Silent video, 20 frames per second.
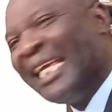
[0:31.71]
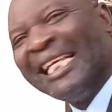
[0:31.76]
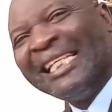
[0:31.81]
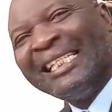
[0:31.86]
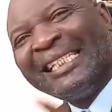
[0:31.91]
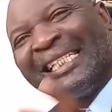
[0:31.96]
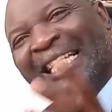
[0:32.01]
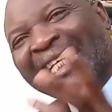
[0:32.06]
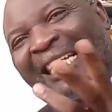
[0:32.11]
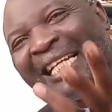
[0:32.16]

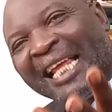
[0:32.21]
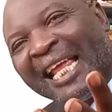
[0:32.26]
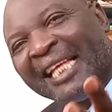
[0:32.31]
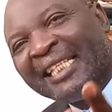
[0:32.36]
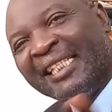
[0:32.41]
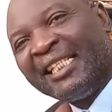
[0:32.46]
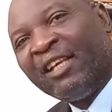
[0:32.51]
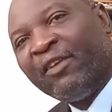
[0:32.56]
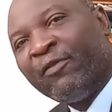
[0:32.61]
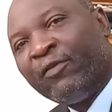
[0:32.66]
is
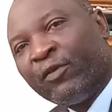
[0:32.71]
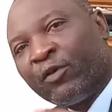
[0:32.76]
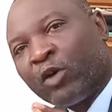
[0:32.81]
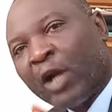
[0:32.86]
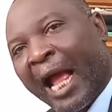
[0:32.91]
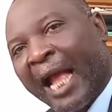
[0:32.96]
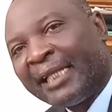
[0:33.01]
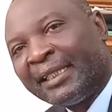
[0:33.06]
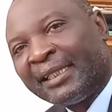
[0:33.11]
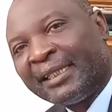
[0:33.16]
creative
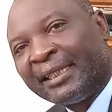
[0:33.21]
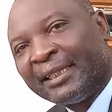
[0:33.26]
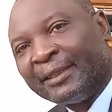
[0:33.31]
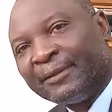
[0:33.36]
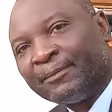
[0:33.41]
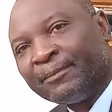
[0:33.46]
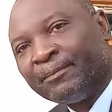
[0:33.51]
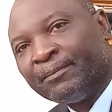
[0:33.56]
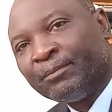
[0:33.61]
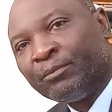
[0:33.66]

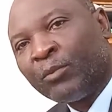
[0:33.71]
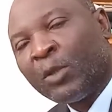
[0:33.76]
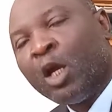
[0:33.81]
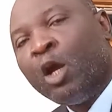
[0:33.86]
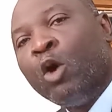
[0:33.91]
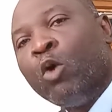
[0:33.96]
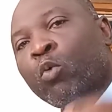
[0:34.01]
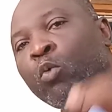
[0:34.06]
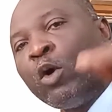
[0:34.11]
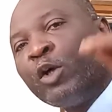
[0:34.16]
writing.
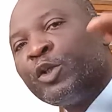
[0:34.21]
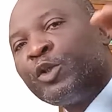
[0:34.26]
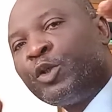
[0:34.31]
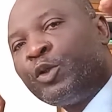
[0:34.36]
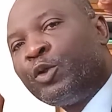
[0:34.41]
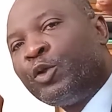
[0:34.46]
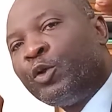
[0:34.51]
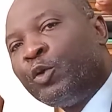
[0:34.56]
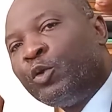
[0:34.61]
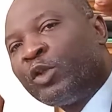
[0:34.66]

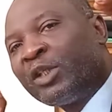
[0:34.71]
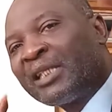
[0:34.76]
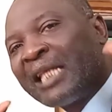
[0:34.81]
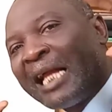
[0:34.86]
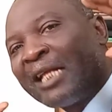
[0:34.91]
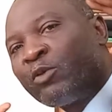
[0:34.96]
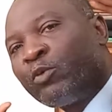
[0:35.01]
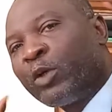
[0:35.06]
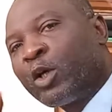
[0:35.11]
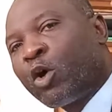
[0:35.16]
Once you
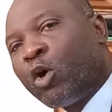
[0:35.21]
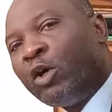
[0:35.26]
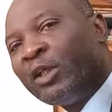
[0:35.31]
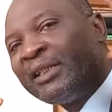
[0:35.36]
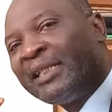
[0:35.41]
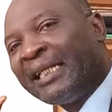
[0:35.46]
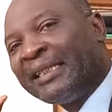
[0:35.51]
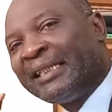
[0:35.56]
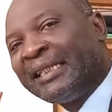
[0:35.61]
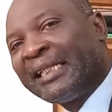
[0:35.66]
start with
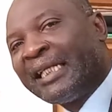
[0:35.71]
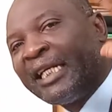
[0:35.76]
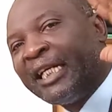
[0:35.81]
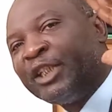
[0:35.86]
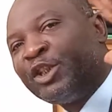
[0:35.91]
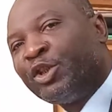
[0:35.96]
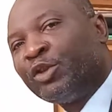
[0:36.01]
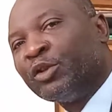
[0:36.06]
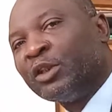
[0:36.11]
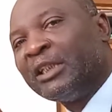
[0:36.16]
content
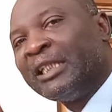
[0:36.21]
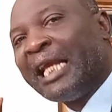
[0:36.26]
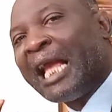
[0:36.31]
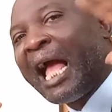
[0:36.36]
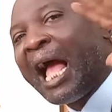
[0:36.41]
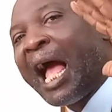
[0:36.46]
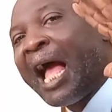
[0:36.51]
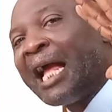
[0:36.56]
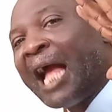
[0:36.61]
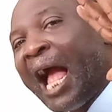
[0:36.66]
creation, the
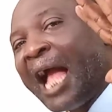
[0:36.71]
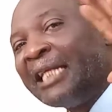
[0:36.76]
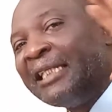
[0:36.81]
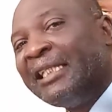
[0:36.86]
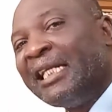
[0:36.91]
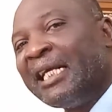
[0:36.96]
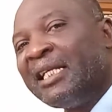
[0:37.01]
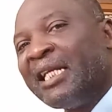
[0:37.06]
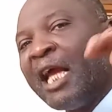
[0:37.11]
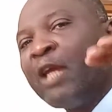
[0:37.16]

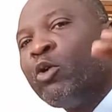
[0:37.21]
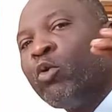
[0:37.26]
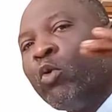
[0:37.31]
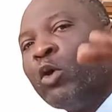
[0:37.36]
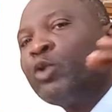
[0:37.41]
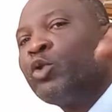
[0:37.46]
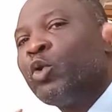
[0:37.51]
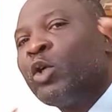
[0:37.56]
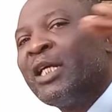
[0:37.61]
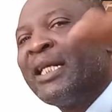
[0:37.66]
idea that you
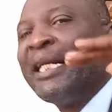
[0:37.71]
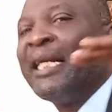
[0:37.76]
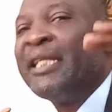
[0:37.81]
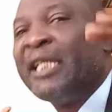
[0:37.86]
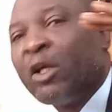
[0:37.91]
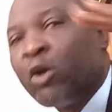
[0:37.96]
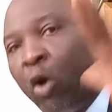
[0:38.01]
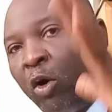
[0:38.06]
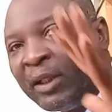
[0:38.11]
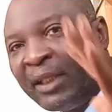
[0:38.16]
want to create
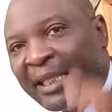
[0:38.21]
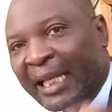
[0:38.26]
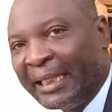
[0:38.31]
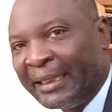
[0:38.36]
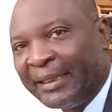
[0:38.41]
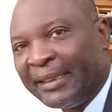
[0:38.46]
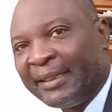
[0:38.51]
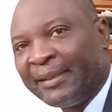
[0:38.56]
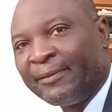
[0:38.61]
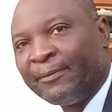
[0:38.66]
a
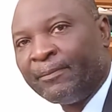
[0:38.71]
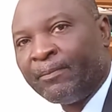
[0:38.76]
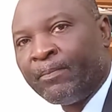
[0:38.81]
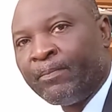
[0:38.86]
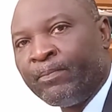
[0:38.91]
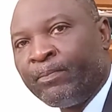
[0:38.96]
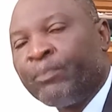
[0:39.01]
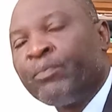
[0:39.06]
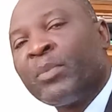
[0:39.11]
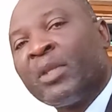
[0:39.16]
content,
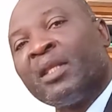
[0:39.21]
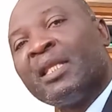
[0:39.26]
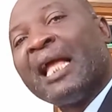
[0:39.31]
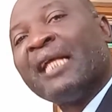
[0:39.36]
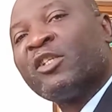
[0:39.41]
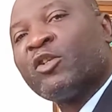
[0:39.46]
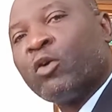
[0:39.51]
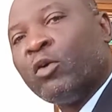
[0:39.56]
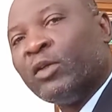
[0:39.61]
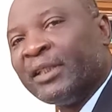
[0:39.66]

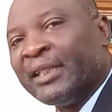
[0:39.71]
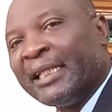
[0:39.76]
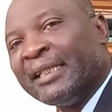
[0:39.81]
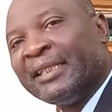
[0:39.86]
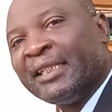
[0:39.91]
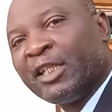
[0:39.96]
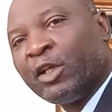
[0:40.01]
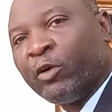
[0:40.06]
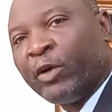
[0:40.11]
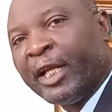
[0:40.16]
that's
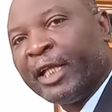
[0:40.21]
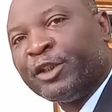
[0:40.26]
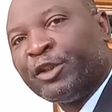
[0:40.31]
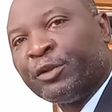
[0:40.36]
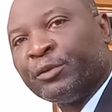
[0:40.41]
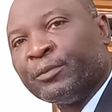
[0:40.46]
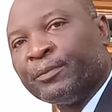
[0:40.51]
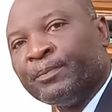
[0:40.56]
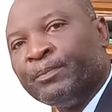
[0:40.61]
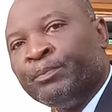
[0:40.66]
content
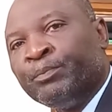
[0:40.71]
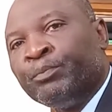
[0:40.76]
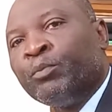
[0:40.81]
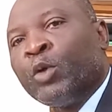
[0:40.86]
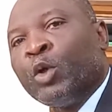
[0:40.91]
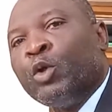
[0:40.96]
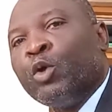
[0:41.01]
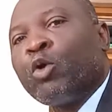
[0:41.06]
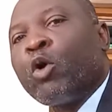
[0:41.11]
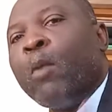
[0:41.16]
creation.
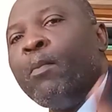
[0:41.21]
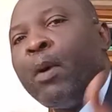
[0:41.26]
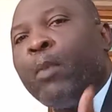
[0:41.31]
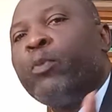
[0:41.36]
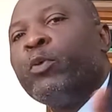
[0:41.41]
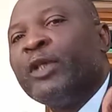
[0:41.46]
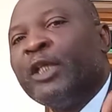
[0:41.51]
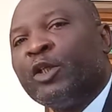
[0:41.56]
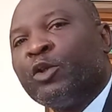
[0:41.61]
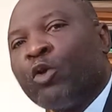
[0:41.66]
You come
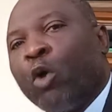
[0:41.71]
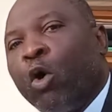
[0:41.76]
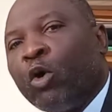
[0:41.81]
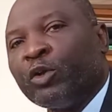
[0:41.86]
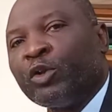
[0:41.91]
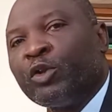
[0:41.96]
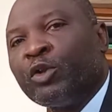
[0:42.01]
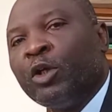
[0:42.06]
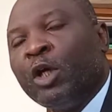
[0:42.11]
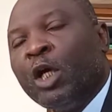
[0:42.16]
up with the
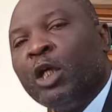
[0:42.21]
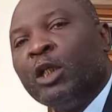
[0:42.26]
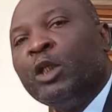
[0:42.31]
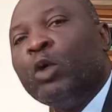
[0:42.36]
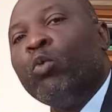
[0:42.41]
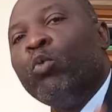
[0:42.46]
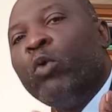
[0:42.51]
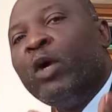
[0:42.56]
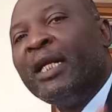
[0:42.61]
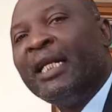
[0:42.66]
thought, the
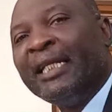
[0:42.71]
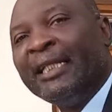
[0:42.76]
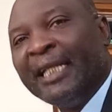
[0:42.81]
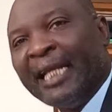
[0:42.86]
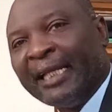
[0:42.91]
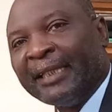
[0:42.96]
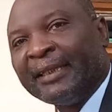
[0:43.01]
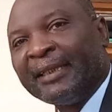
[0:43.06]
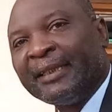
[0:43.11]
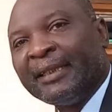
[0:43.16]

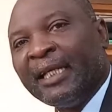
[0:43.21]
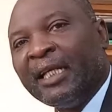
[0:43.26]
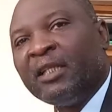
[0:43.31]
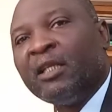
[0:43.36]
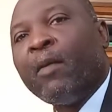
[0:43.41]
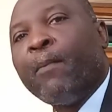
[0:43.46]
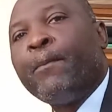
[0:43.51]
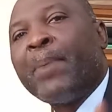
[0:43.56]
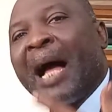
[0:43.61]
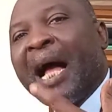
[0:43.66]
willingness,
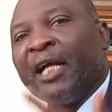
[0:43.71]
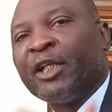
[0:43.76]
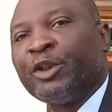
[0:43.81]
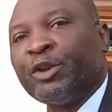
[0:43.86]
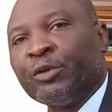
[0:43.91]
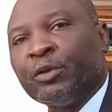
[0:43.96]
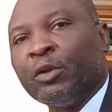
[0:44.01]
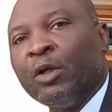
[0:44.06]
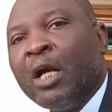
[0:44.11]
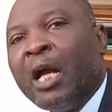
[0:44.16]
the
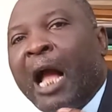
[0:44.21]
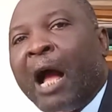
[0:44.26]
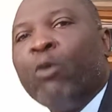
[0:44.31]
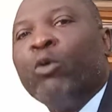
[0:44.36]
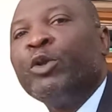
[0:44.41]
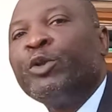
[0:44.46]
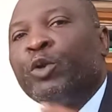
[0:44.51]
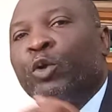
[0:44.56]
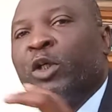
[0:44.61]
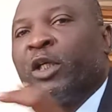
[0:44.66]
passion. I
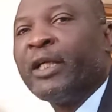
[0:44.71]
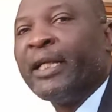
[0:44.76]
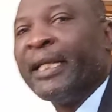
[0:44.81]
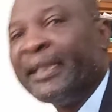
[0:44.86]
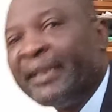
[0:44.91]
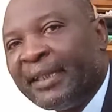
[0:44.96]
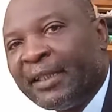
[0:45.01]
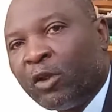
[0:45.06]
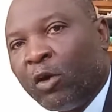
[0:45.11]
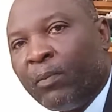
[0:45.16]
want to
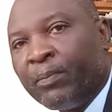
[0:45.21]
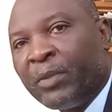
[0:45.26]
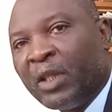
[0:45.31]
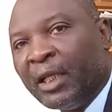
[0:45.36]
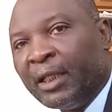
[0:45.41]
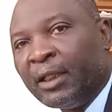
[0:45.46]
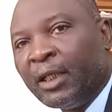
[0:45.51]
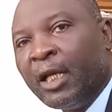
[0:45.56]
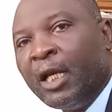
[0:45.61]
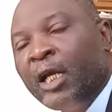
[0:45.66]
create
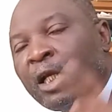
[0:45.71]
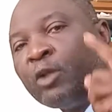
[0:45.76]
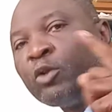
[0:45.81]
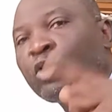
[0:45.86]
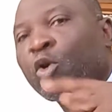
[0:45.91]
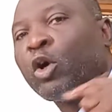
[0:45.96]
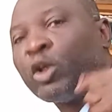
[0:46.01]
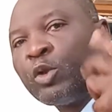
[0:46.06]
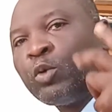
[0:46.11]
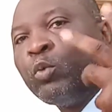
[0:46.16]
something.
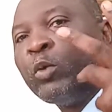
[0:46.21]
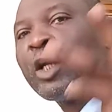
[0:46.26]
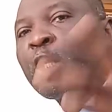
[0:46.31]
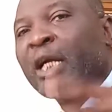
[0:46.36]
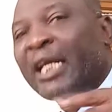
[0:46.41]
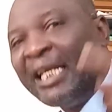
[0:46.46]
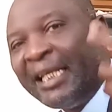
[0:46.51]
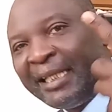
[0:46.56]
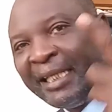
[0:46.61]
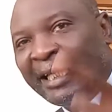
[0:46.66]
Thought will
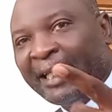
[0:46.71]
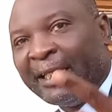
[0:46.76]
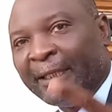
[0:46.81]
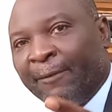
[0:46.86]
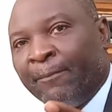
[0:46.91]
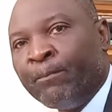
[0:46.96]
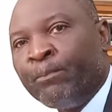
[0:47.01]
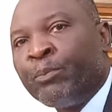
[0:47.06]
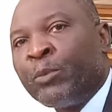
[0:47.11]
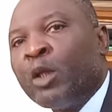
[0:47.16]
kick in.
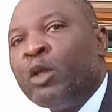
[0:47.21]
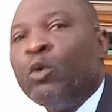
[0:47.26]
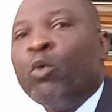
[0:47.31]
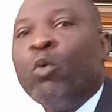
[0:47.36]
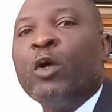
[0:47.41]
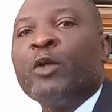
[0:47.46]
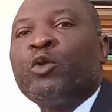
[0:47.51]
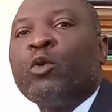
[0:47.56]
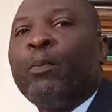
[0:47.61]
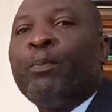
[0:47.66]
You
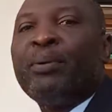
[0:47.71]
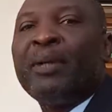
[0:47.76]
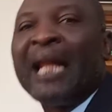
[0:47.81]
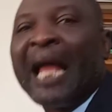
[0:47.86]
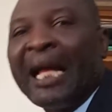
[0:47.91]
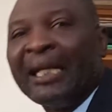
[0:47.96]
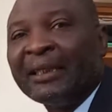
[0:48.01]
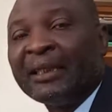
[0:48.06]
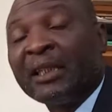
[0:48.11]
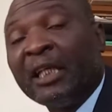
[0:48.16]
want to
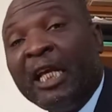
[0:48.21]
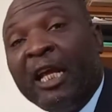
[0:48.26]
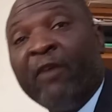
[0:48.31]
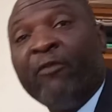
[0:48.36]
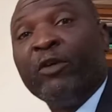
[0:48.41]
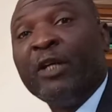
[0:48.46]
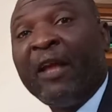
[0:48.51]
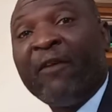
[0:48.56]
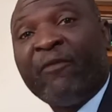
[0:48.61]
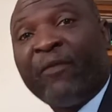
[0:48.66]
plant.
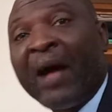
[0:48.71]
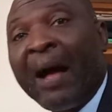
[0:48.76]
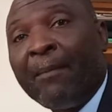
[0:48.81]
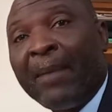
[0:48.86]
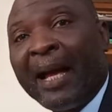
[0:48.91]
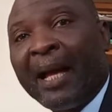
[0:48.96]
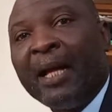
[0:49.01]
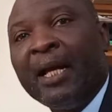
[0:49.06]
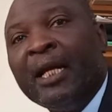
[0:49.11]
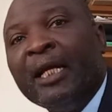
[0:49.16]
Even a
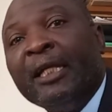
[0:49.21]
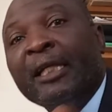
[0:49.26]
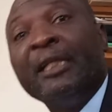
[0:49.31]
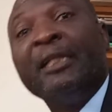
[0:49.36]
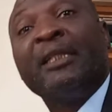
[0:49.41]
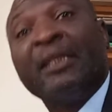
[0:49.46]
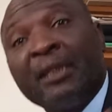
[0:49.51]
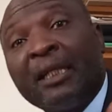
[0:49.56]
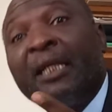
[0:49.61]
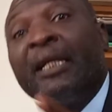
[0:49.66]
farmer
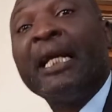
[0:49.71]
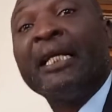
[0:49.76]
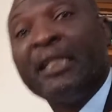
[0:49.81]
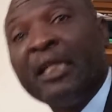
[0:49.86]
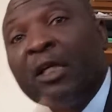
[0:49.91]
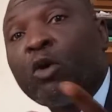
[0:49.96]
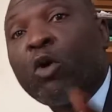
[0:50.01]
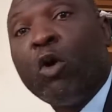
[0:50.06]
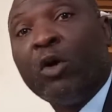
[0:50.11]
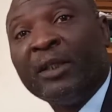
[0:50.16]
is
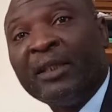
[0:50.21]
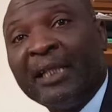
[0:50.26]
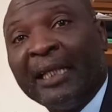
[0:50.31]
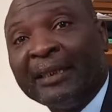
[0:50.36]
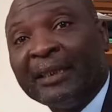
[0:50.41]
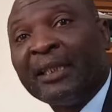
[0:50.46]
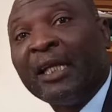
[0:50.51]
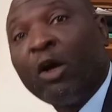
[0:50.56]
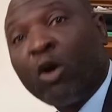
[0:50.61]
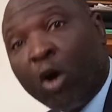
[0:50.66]
creating
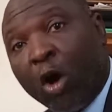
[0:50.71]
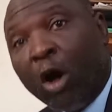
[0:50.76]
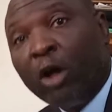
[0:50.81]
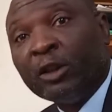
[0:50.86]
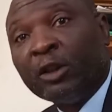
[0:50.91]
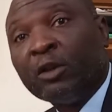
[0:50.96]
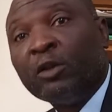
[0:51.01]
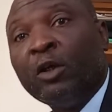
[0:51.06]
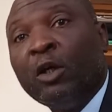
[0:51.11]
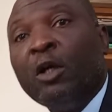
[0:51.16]
content.
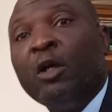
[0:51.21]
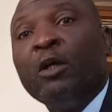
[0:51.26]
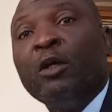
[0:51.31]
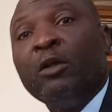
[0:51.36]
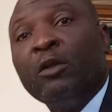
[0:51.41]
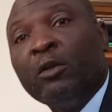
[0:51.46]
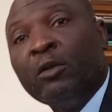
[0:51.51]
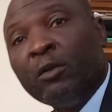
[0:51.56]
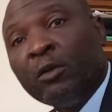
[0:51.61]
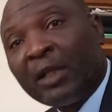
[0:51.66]
Corn,
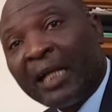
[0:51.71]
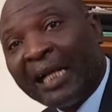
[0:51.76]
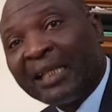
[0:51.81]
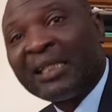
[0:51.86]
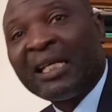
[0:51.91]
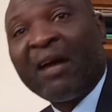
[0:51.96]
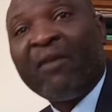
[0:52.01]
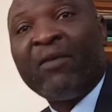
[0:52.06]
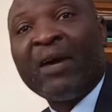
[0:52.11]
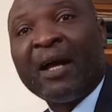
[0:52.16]

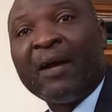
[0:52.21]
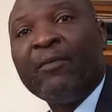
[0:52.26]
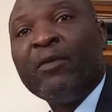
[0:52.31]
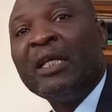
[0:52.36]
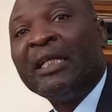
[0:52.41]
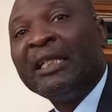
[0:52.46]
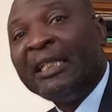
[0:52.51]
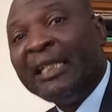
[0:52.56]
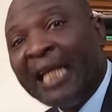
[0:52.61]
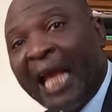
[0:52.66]
cassava,
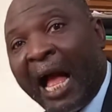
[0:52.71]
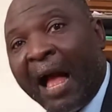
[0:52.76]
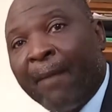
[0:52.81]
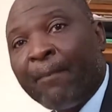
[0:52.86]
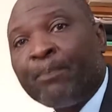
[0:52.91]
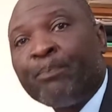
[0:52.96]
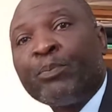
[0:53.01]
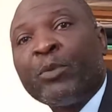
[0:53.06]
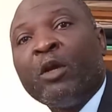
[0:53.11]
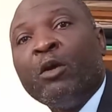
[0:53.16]

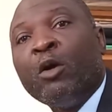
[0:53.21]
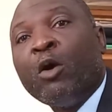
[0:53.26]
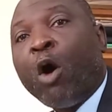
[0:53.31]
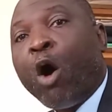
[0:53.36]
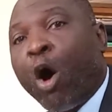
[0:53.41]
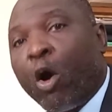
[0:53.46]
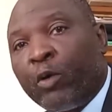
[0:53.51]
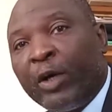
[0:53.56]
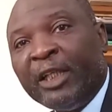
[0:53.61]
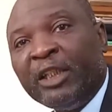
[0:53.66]
yam,
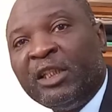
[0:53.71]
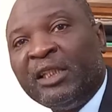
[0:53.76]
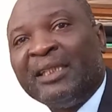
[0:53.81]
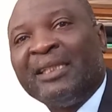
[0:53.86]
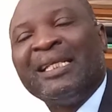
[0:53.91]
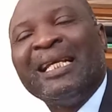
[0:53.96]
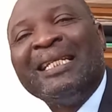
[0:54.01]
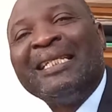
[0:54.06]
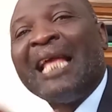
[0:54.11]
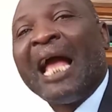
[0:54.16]

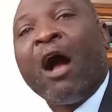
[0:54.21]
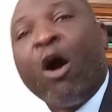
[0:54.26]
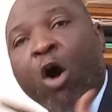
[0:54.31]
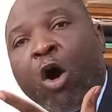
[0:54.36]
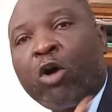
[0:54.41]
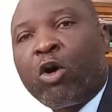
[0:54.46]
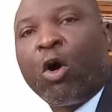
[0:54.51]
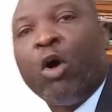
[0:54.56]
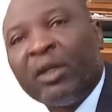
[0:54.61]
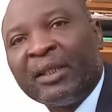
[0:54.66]
oranges, they are
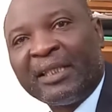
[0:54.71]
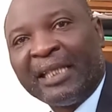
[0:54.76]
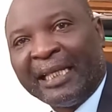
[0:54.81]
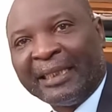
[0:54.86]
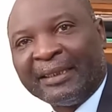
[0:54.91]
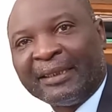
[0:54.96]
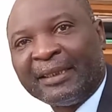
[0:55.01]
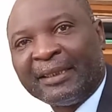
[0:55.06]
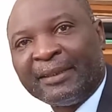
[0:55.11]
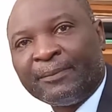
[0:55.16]
all
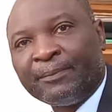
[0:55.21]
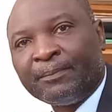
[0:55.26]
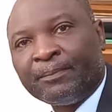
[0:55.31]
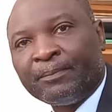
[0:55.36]
content.